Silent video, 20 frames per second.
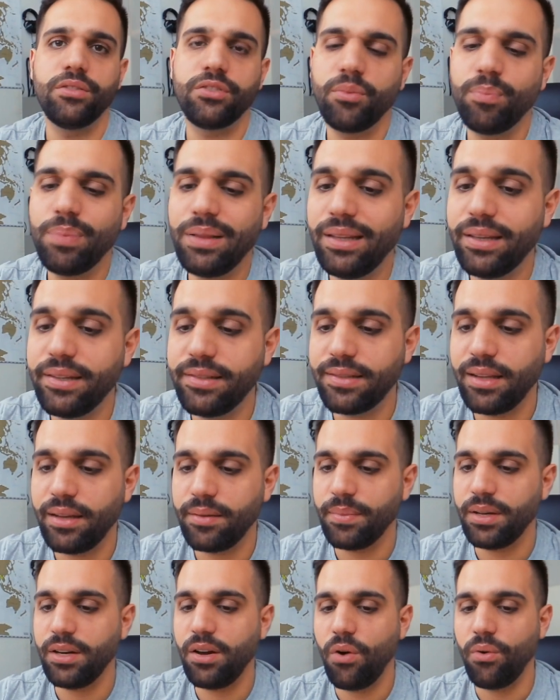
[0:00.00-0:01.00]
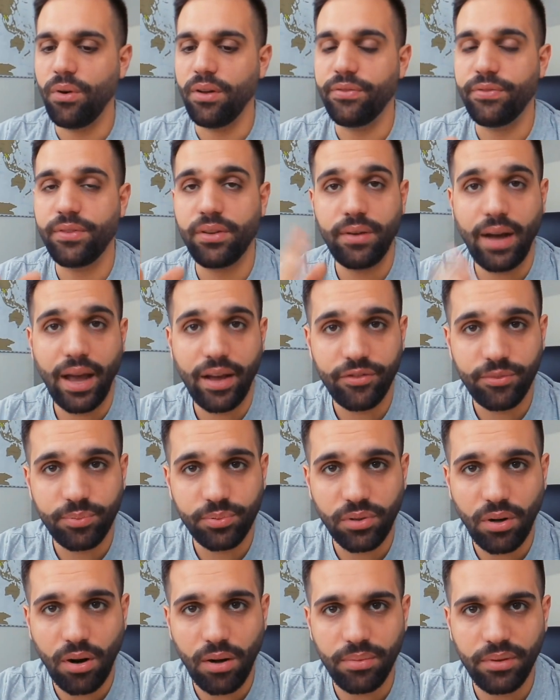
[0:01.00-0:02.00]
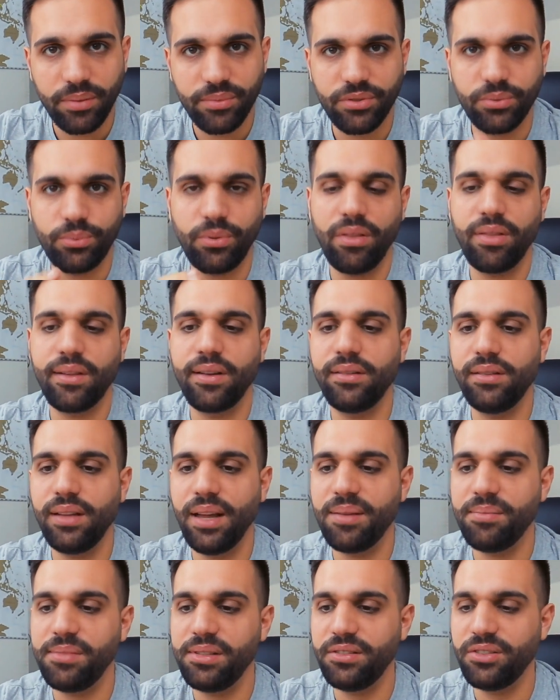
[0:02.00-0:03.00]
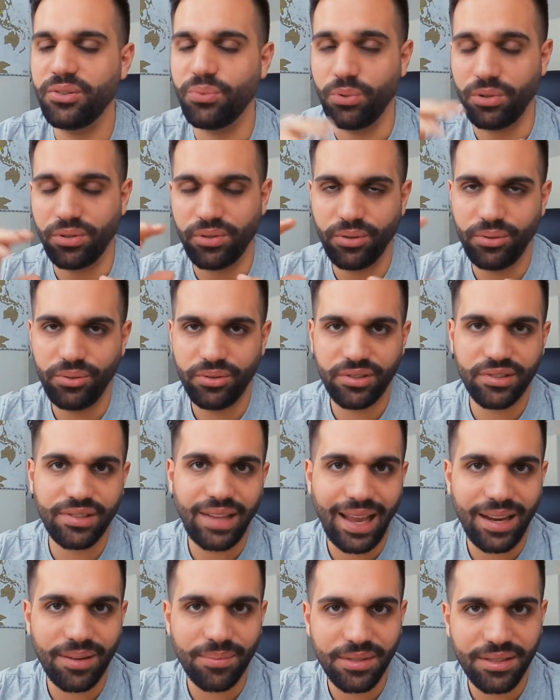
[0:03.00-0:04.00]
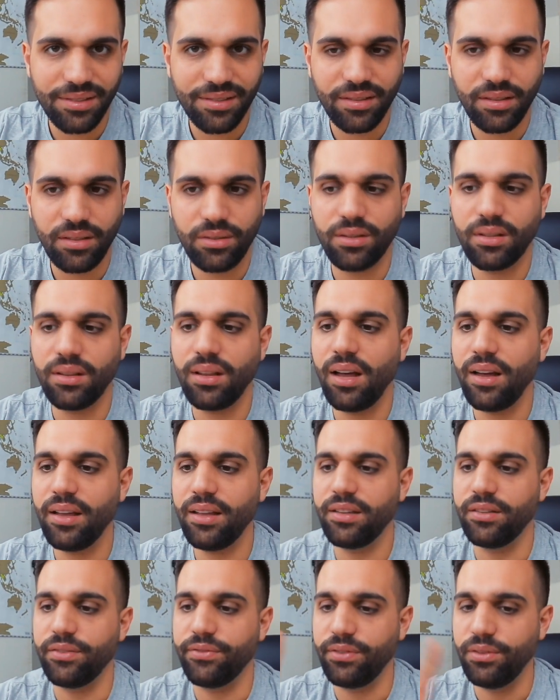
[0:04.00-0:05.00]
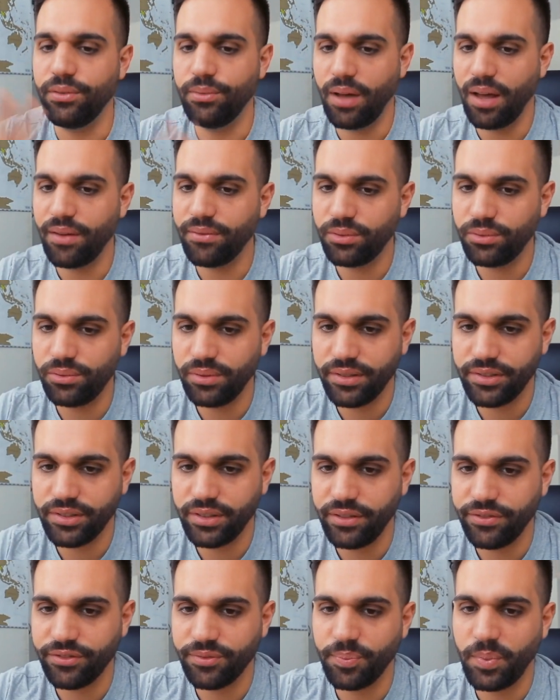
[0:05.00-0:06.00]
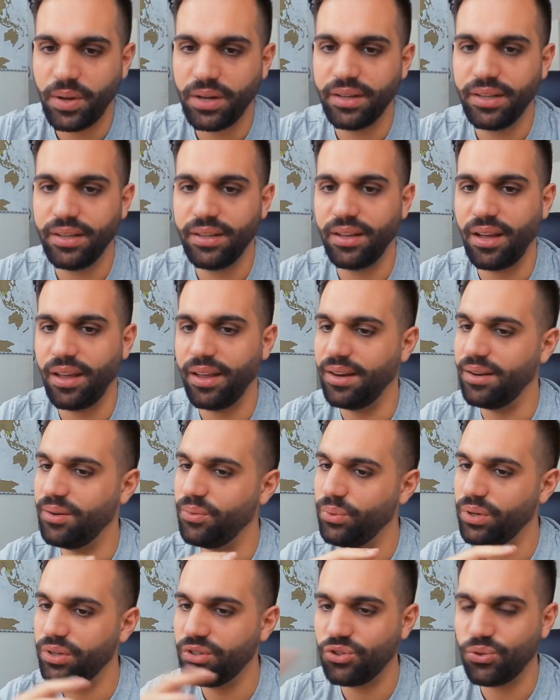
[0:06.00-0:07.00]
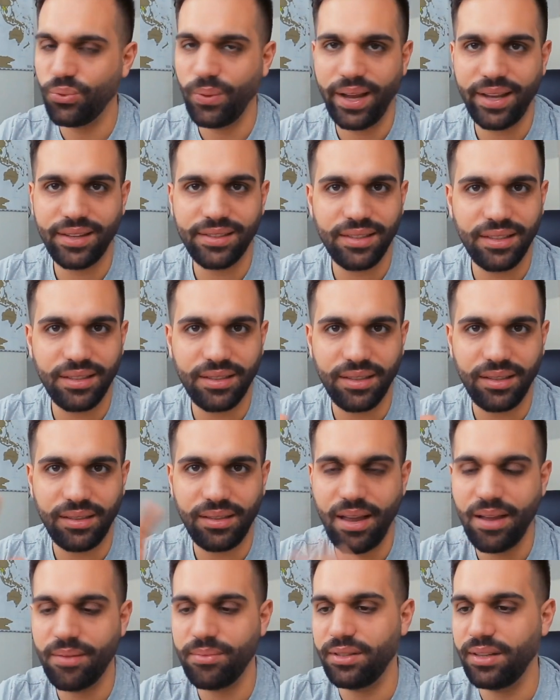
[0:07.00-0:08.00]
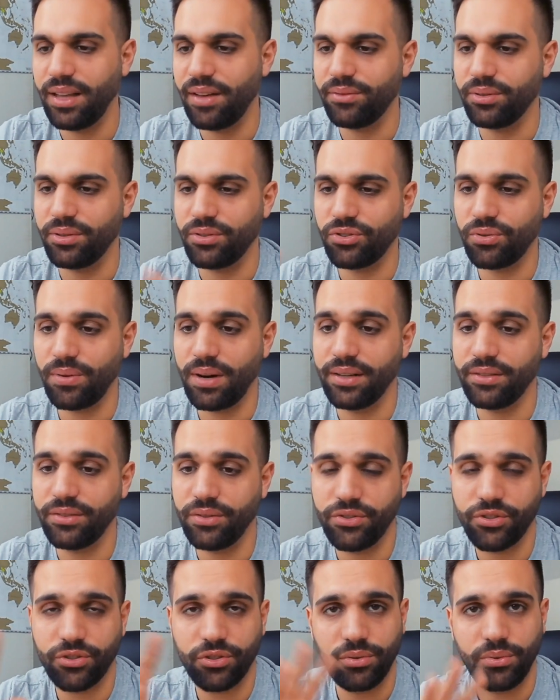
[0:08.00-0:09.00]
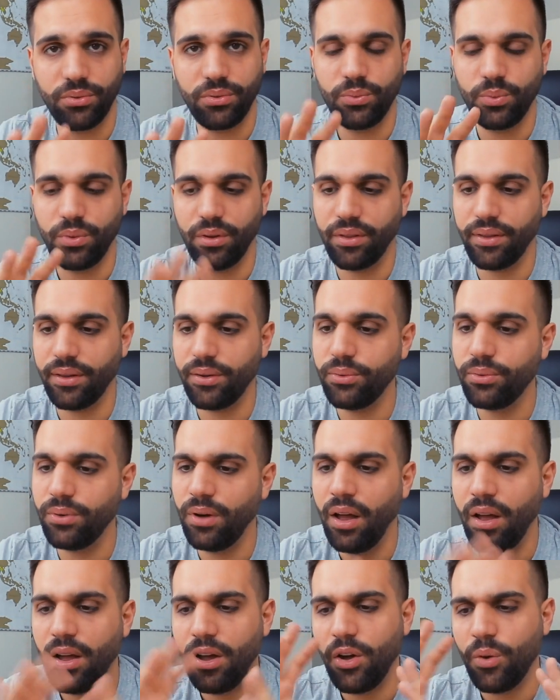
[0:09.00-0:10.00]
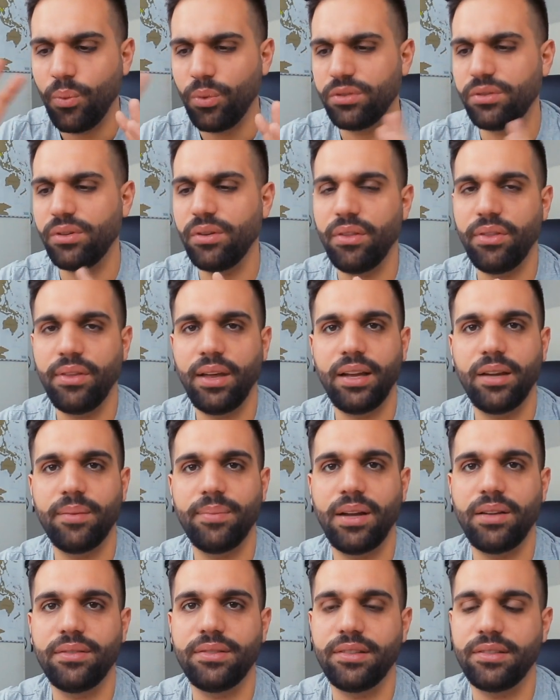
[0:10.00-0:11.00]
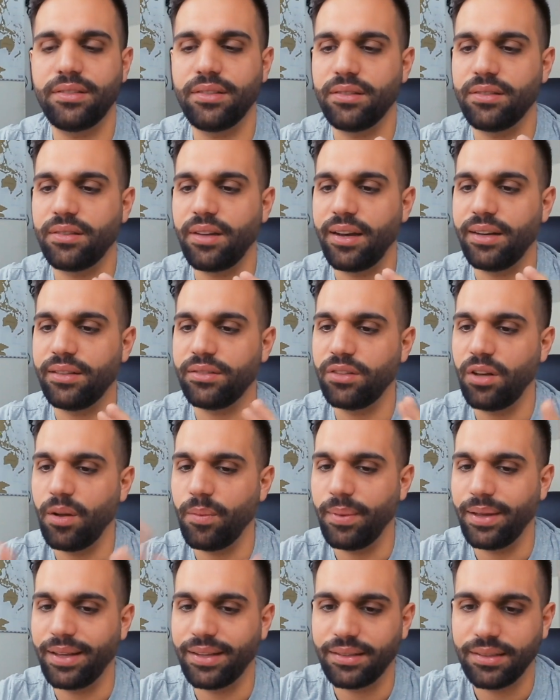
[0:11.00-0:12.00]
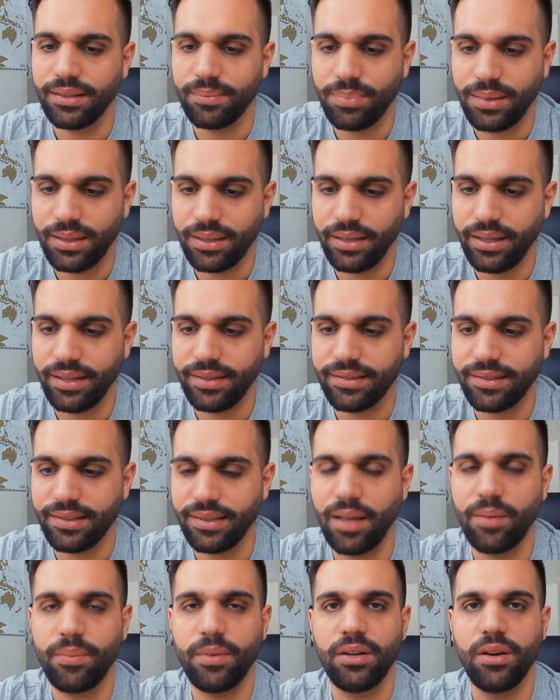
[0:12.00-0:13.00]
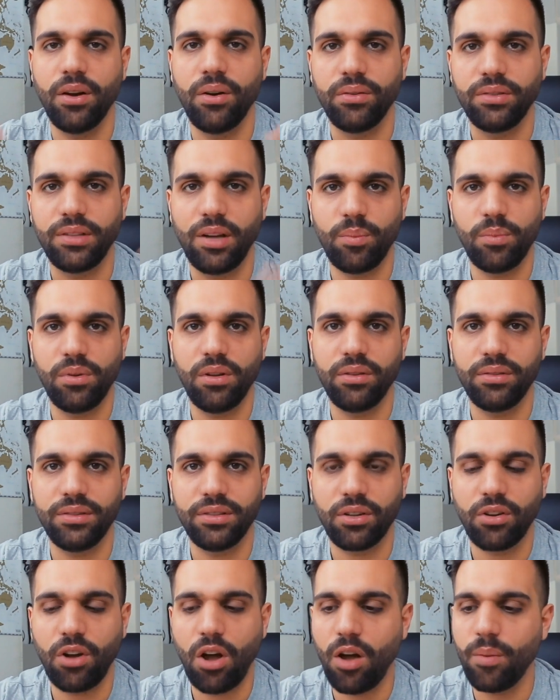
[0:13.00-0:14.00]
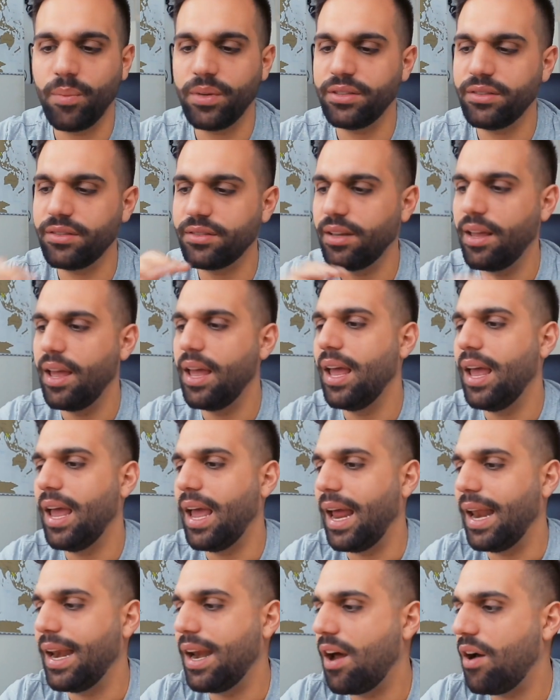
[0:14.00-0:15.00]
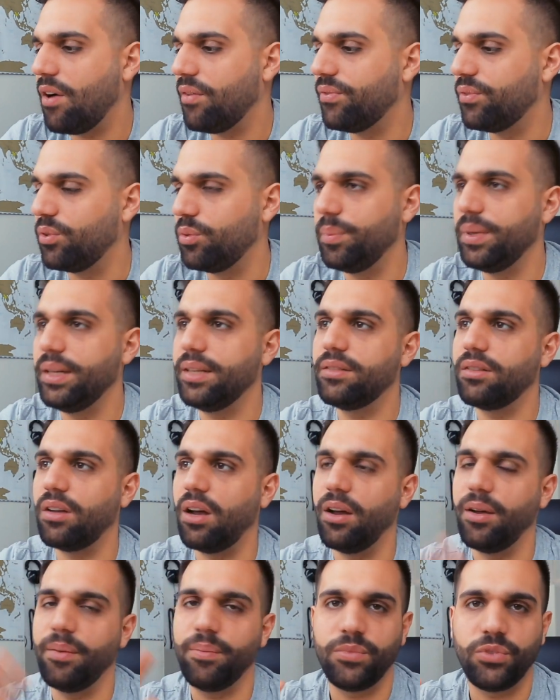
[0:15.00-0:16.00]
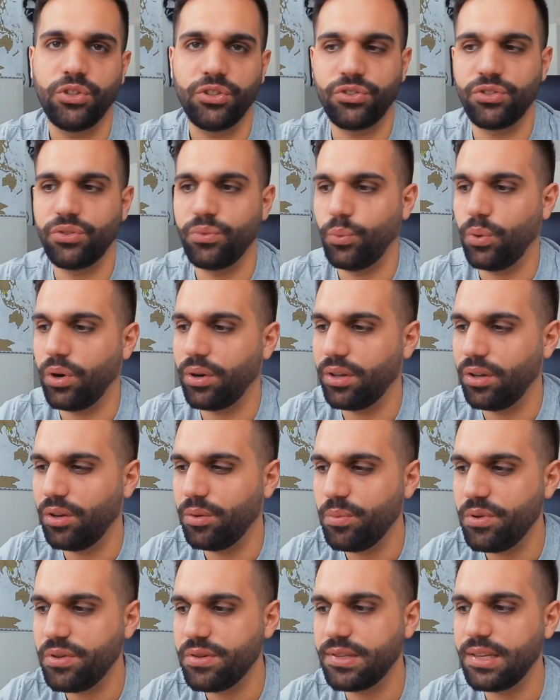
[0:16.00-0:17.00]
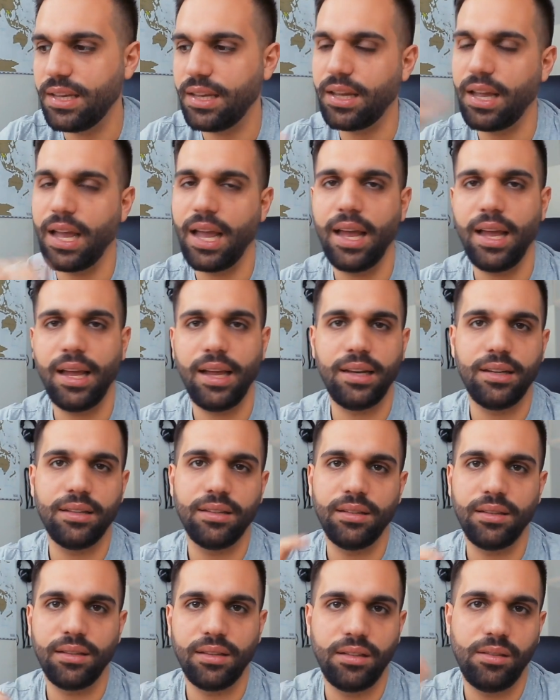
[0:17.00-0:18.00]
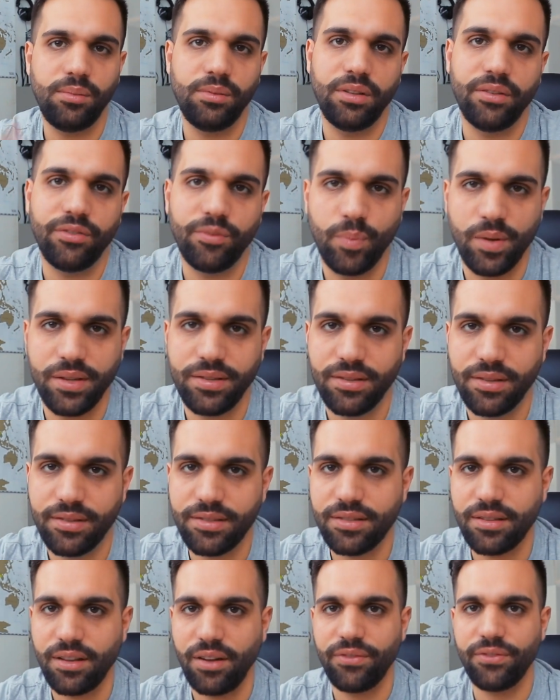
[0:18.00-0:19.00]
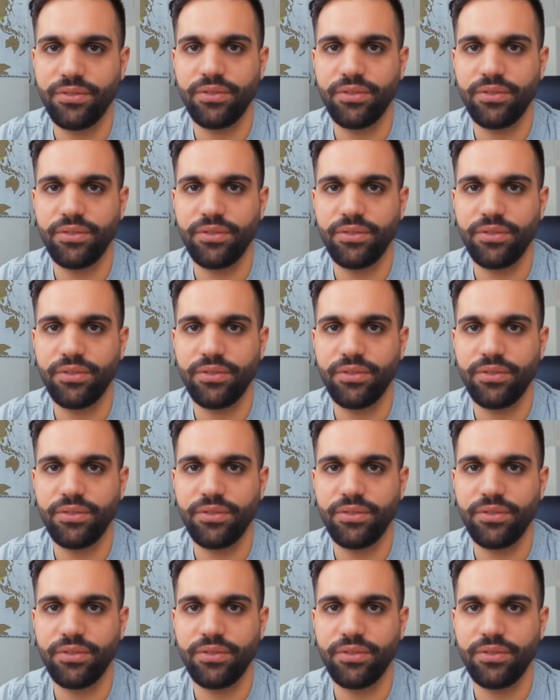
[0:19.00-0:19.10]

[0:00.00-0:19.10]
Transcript: So please let me know if you have problems with your labels, what your statements look like, if you ever received money, in which way did a label ever try to screw with you. What do you think about this entire topic? Please let me know down below in the comments. And now for me, time just working on music and a little bit of business stuff.